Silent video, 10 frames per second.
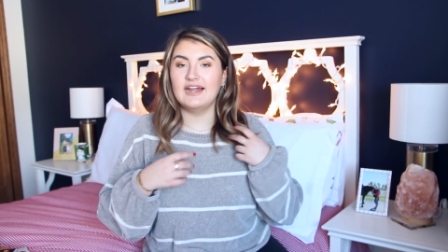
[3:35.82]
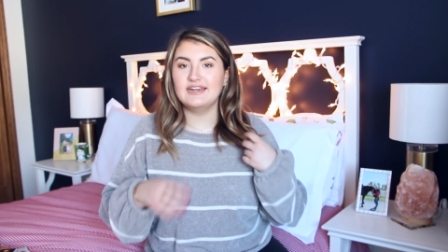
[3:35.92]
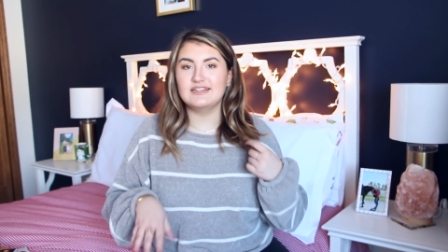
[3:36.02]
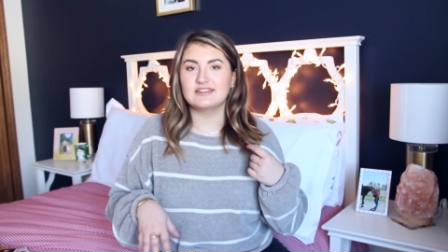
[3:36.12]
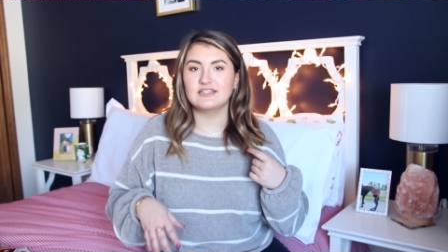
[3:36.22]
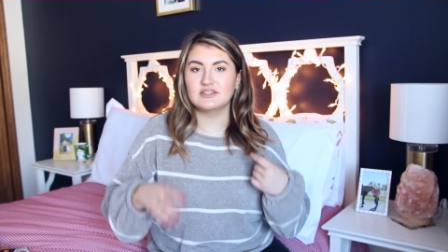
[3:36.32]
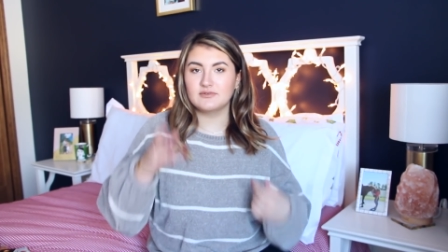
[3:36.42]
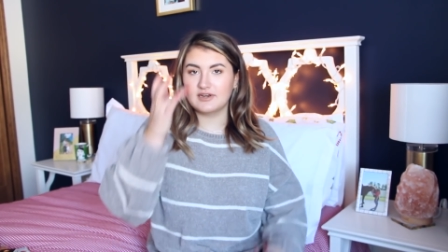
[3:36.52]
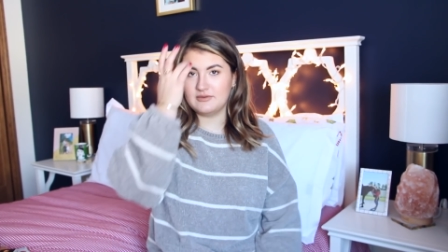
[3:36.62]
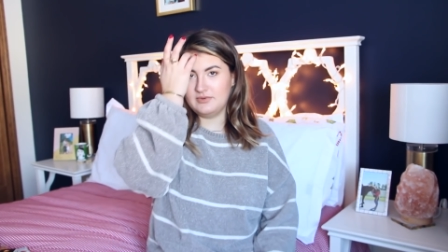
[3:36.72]
I didn't think the
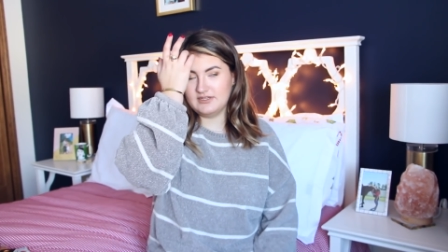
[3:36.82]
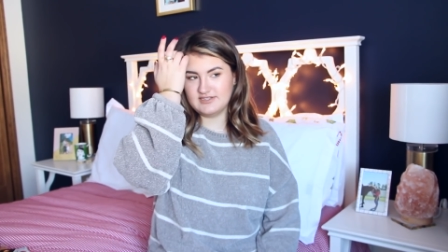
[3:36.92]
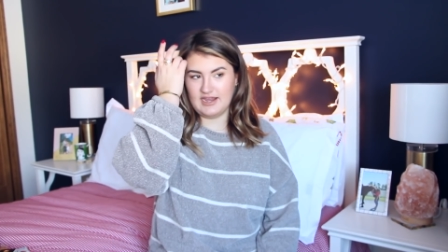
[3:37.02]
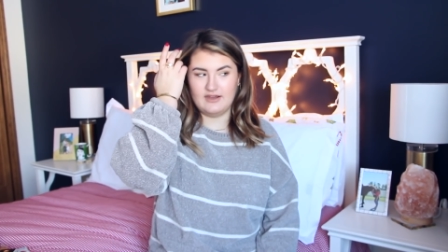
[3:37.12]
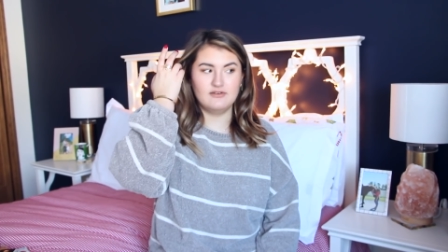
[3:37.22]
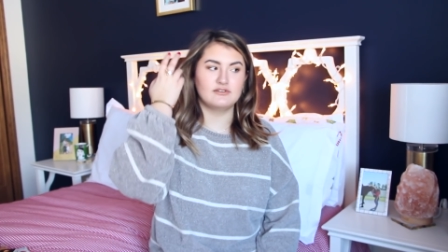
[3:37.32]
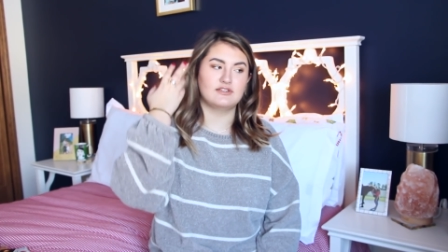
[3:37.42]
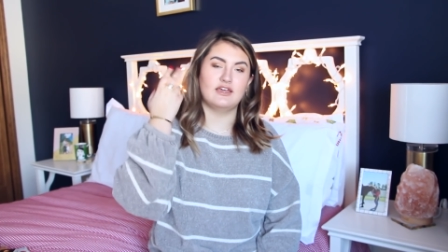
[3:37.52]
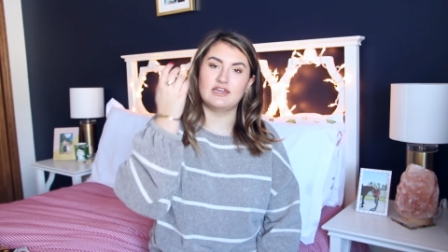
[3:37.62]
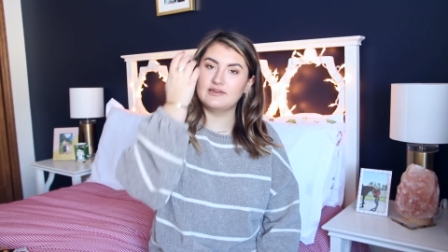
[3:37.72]
one I picked out
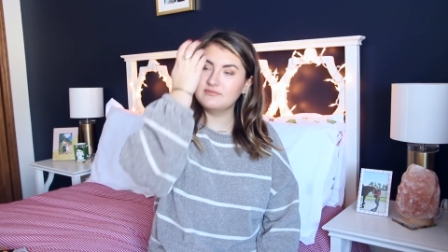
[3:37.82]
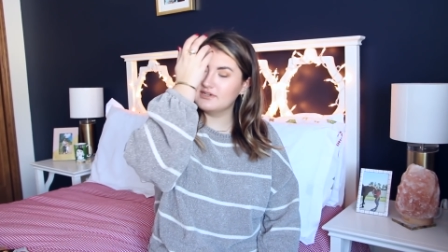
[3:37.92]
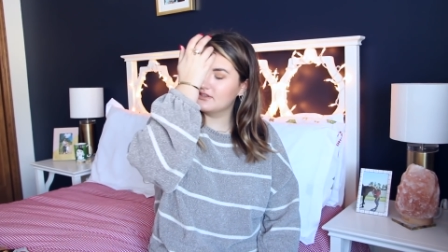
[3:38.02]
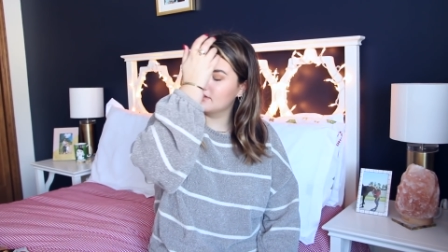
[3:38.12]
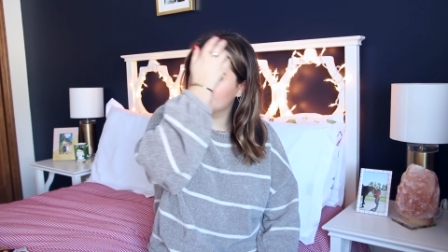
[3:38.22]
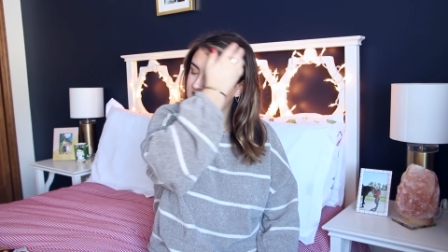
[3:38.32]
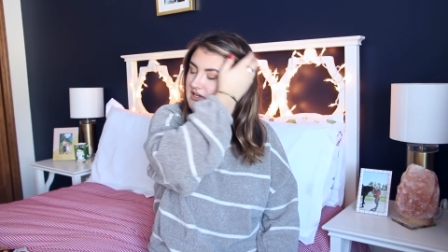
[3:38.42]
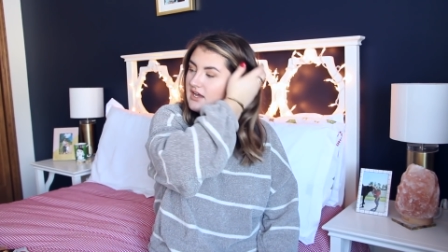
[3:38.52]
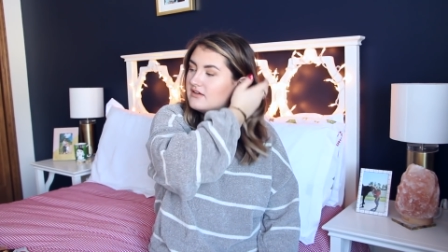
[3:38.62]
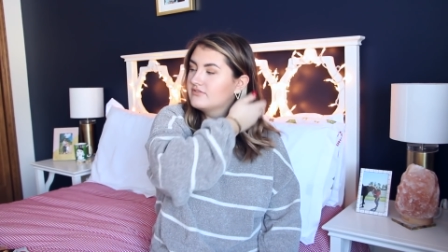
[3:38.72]
came with
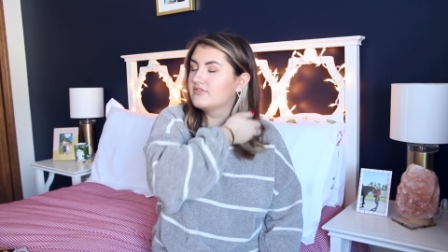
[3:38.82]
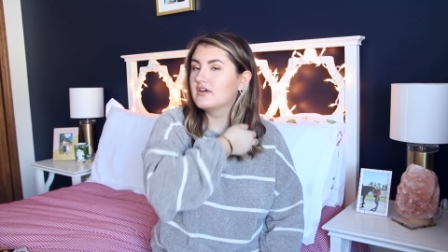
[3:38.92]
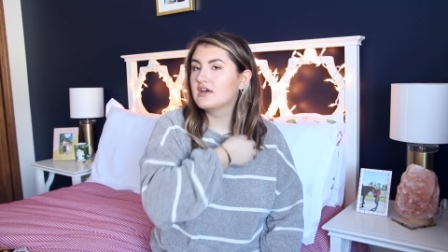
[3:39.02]
stuff